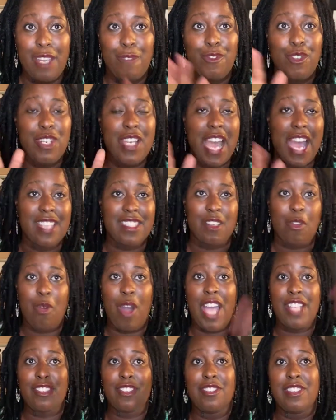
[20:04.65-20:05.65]
If you guys are
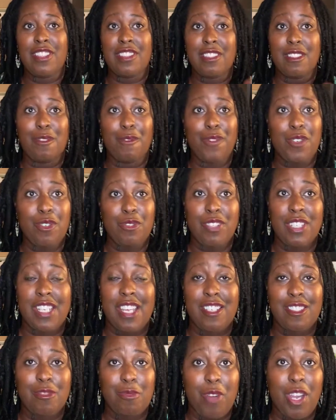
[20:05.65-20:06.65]
watching this in the future,
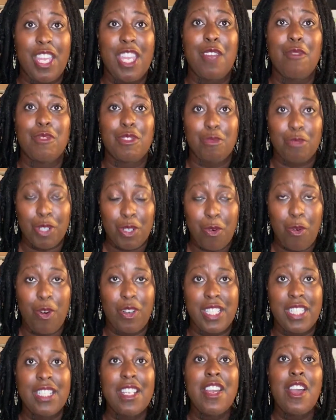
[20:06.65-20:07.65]
guess what? It was
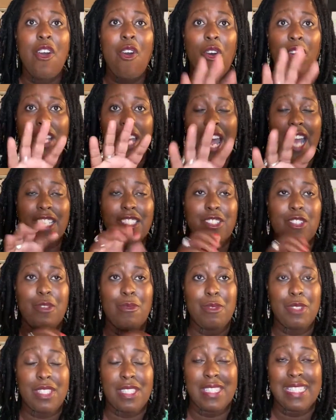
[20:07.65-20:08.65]
recorded on
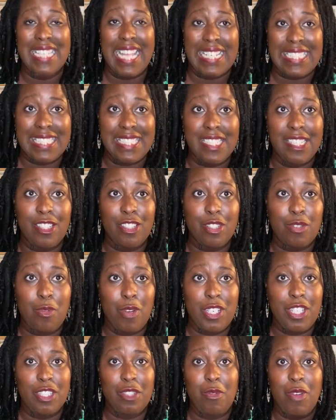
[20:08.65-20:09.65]
October 19th,
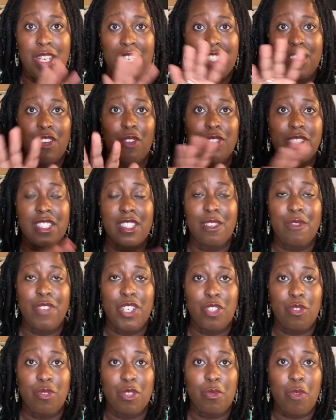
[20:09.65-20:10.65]
2020, and those
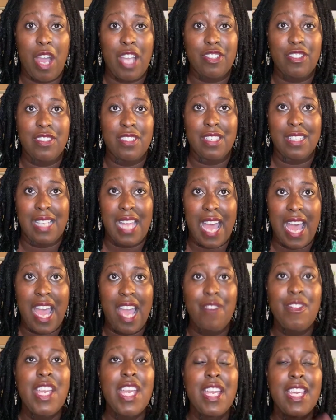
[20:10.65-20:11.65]
individuals watching it
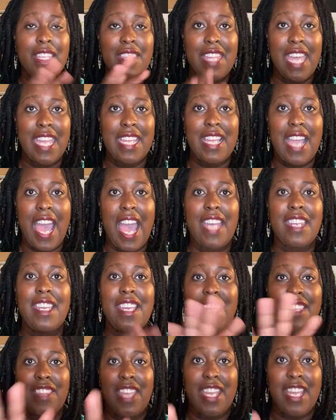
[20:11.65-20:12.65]
live, they got
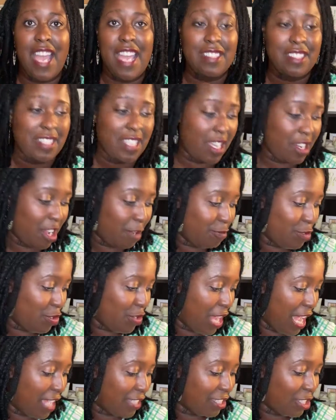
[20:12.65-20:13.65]
it and they got set up, you
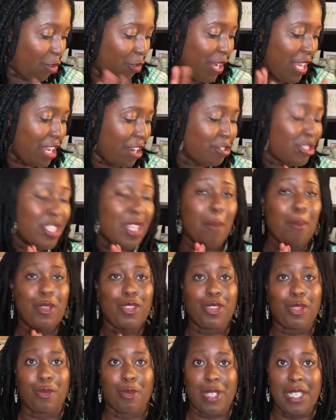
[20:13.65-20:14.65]
guys. So here's number
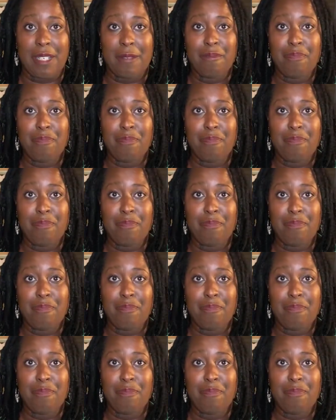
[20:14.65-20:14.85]
3.